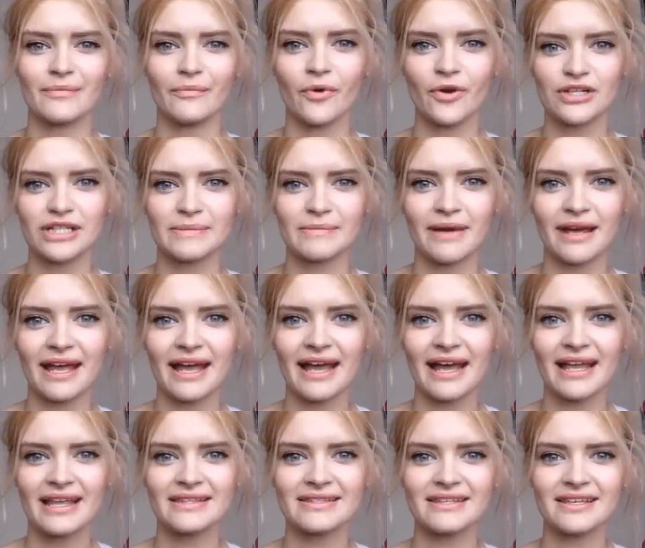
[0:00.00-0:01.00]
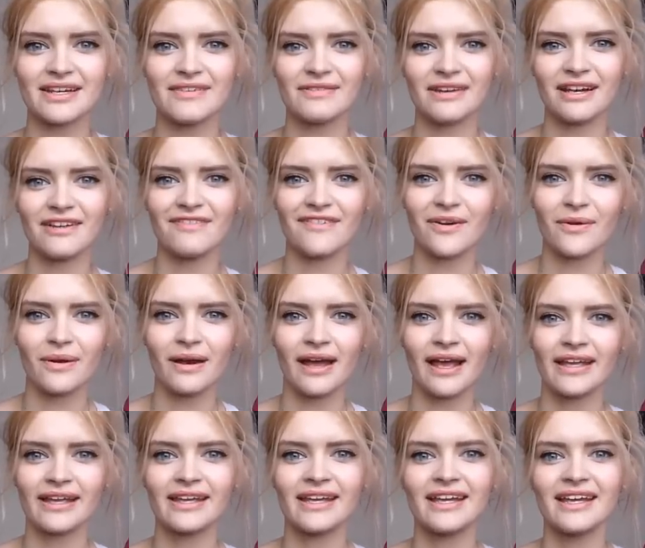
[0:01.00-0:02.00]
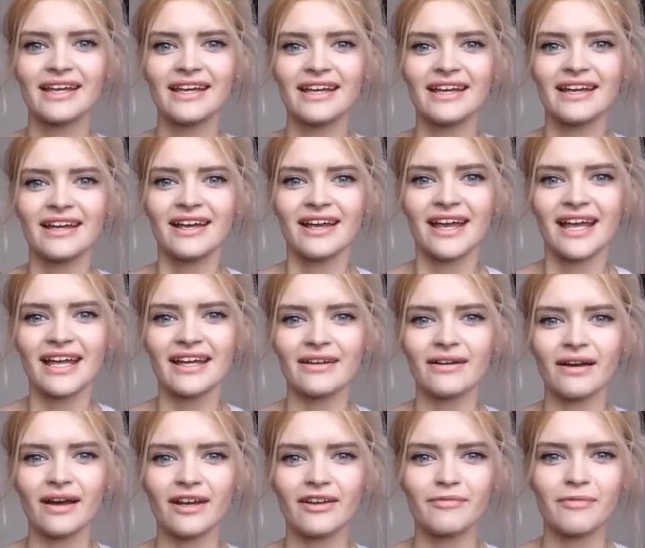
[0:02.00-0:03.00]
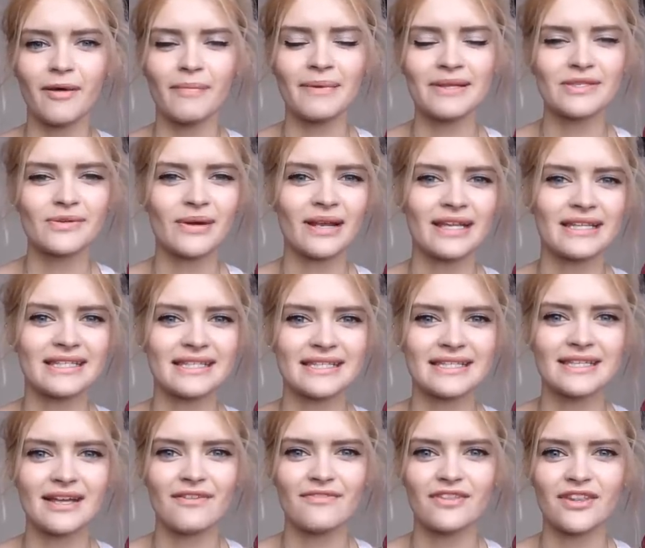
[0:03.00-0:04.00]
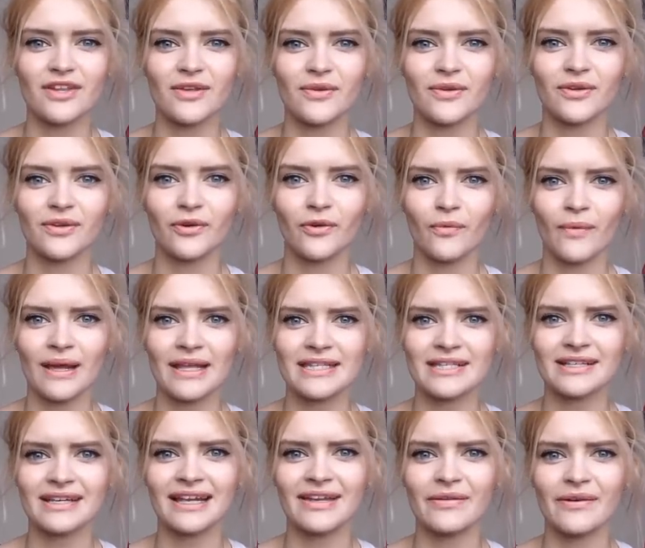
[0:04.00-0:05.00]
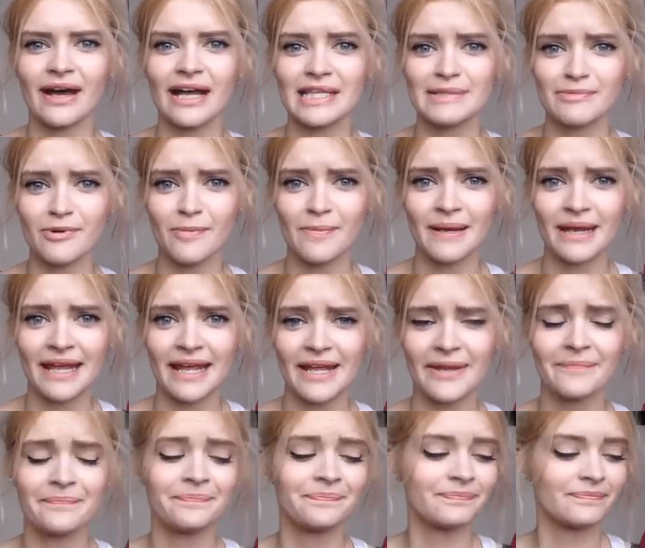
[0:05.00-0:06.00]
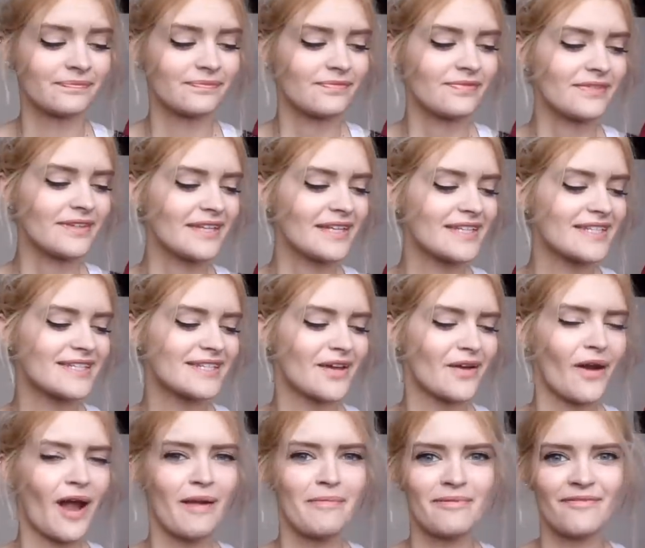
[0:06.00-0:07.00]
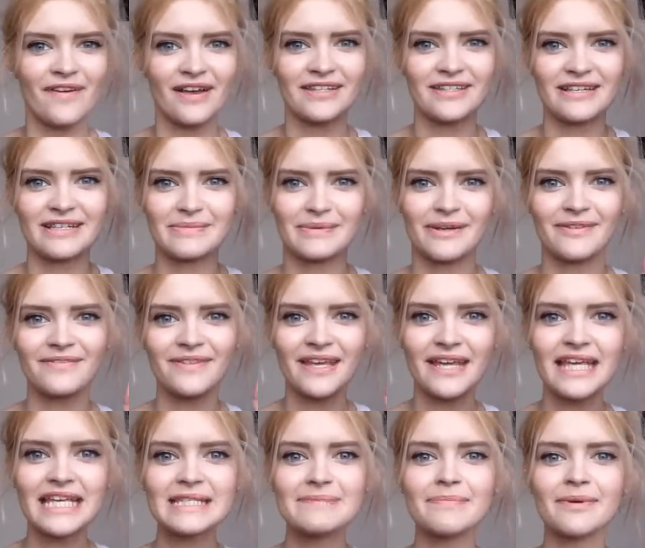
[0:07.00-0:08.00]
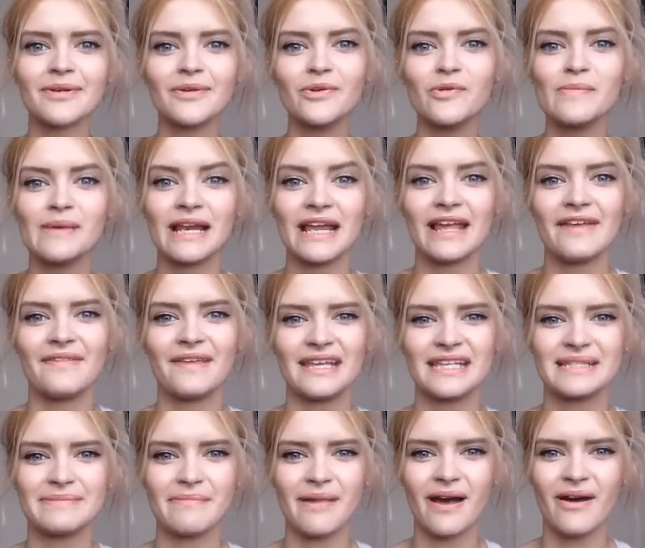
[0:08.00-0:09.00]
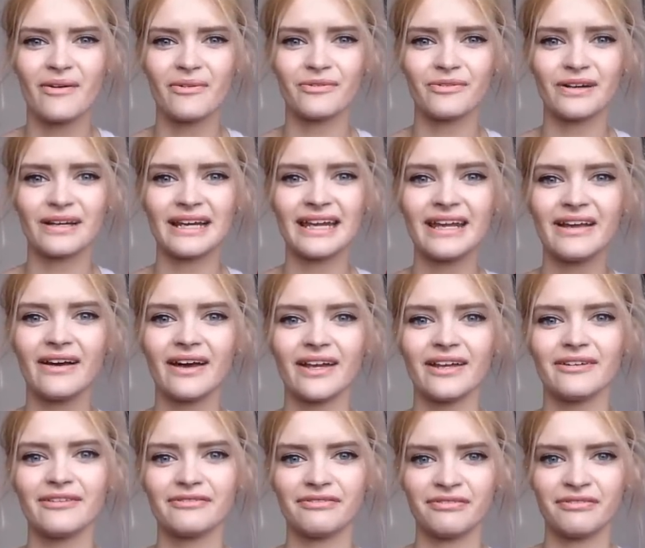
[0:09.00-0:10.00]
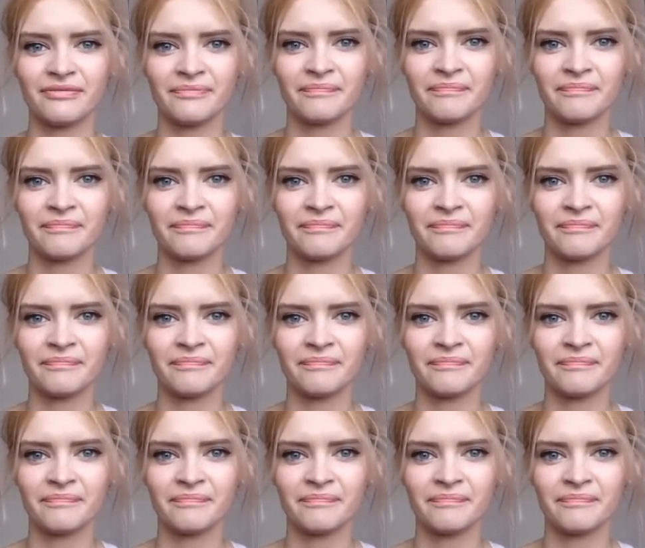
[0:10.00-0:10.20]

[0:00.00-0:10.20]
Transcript: than washing my hands. I don't really feel like in kind of public toilets and stuff that you can always clean your hands properly. So I prefer to use one of these, but normally they smell really kind of